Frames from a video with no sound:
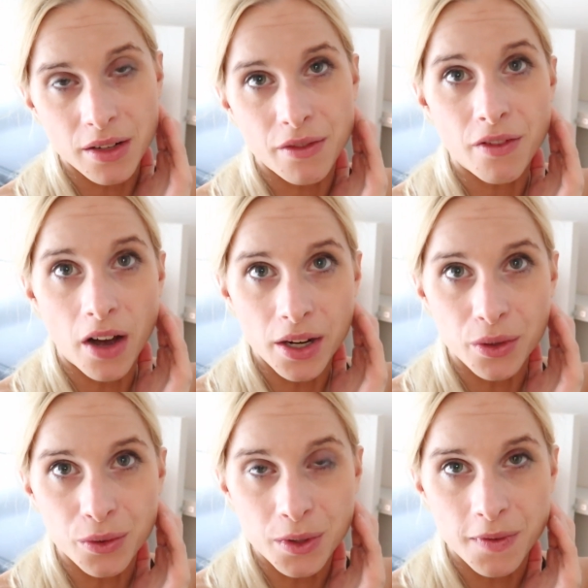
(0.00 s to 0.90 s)

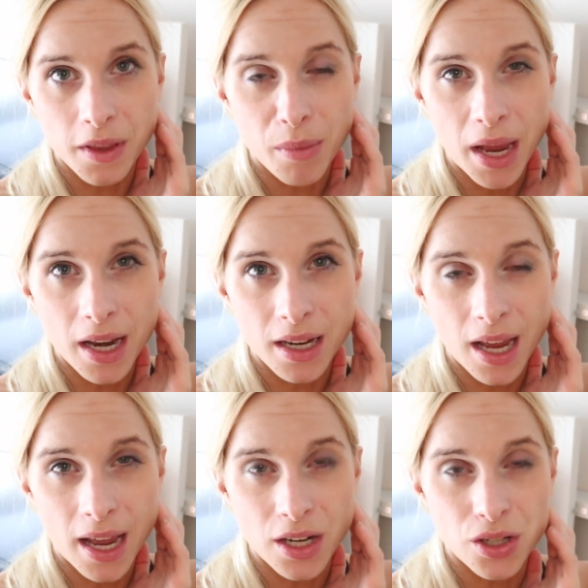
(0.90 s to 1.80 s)
finals for the men
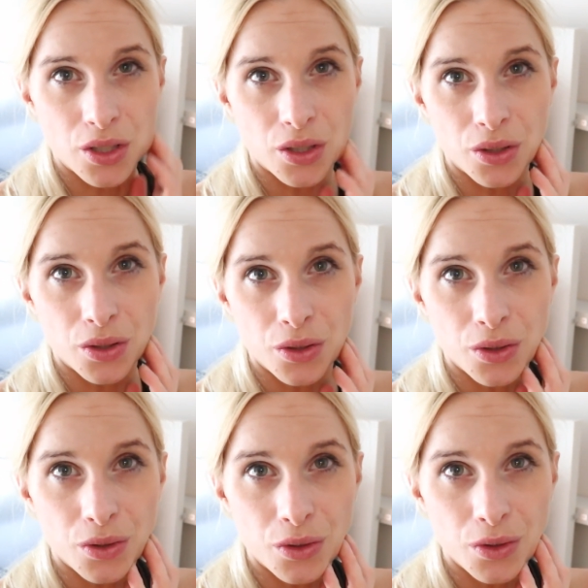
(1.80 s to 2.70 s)
and
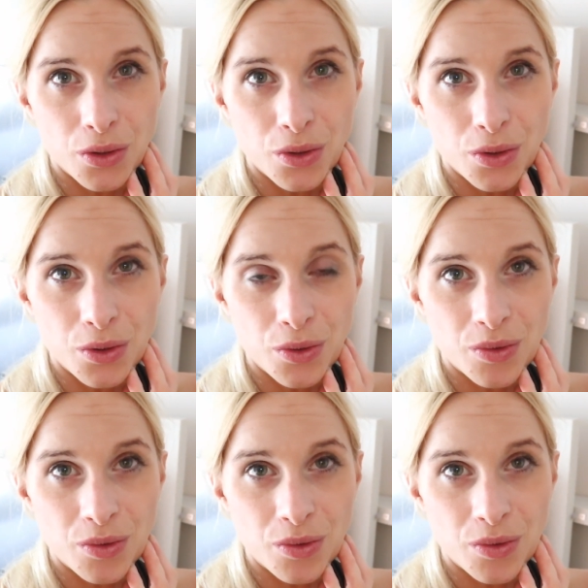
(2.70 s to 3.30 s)
to